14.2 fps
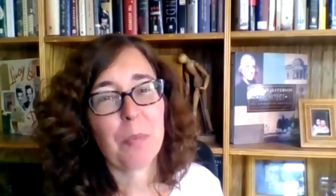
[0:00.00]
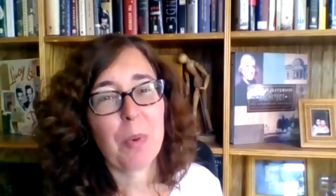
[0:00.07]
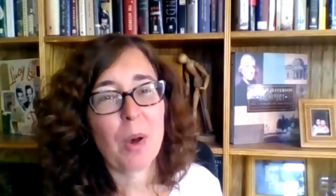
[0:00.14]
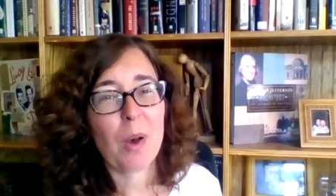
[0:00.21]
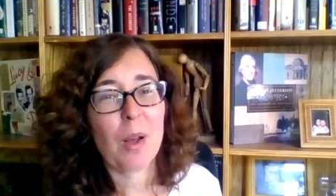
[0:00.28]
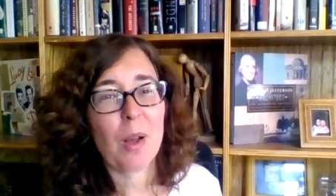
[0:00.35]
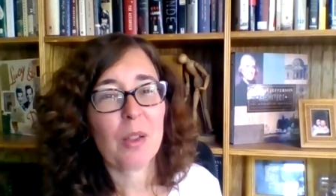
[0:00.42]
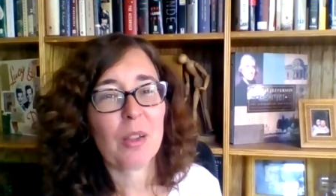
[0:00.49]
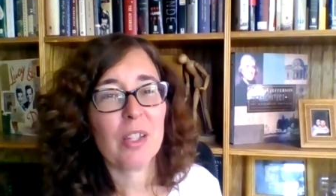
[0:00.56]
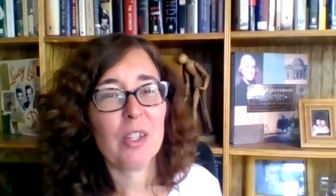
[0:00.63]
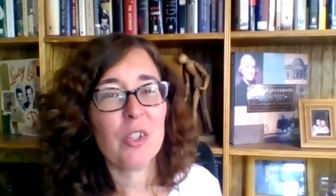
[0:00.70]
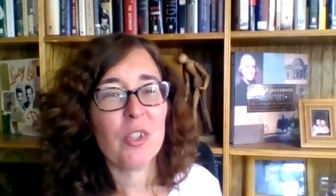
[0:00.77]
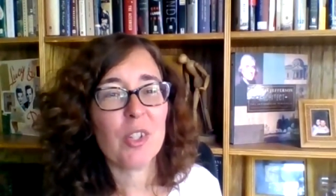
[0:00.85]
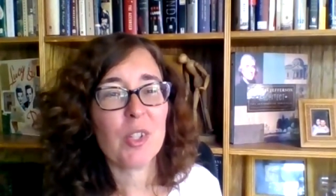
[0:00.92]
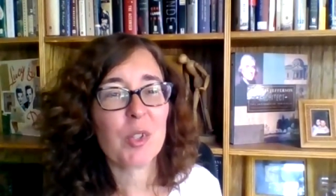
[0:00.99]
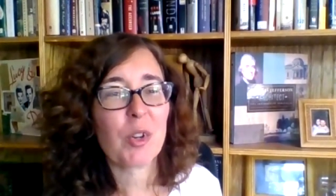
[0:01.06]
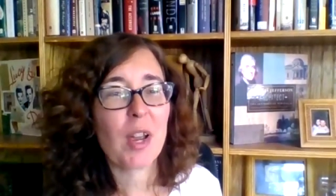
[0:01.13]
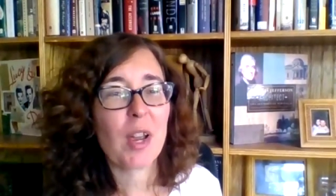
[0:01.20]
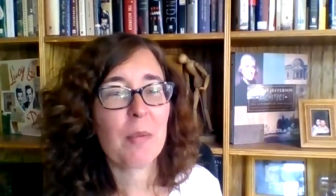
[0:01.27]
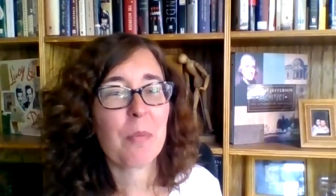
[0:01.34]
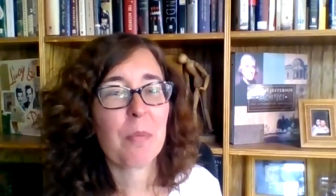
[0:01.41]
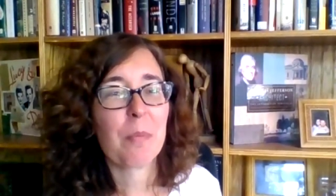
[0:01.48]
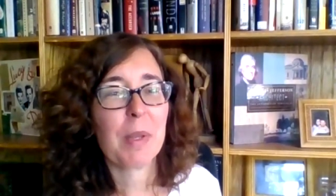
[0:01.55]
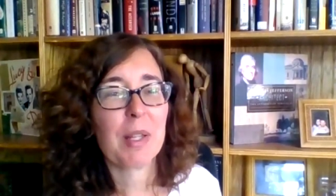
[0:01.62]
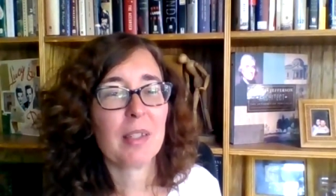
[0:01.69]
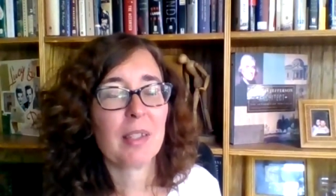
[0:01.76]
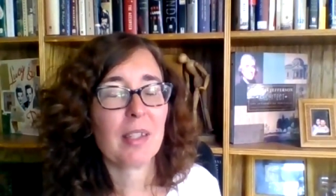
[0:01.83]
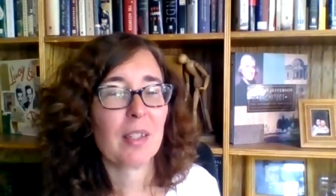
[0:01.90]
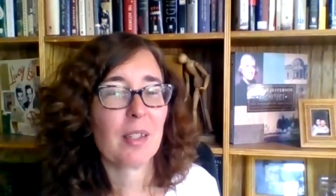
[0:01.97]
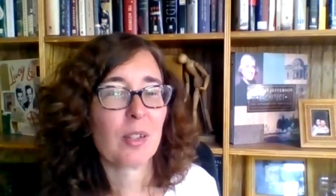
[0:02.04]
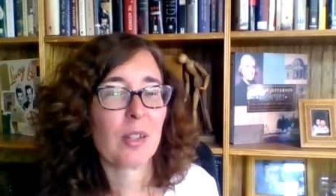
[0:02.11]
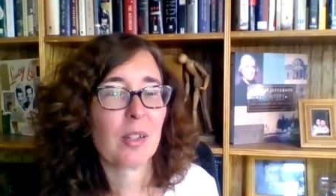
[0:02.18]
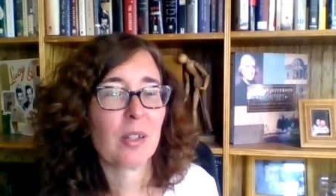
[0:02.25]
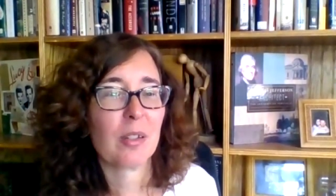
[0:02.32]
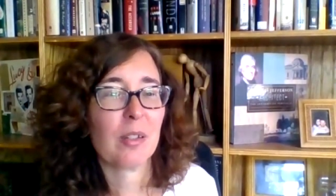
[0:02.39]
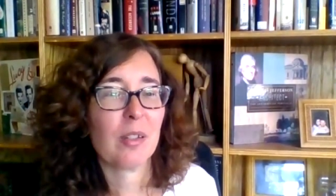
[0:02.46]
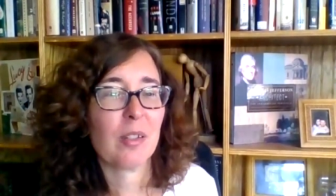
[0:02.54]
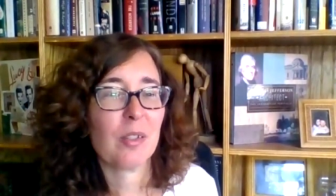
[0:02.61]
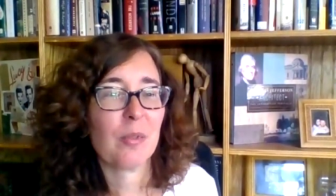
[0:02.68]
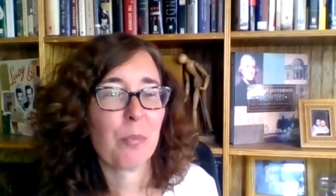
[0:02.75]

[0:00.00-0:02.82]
Paul, can you describe, because this is a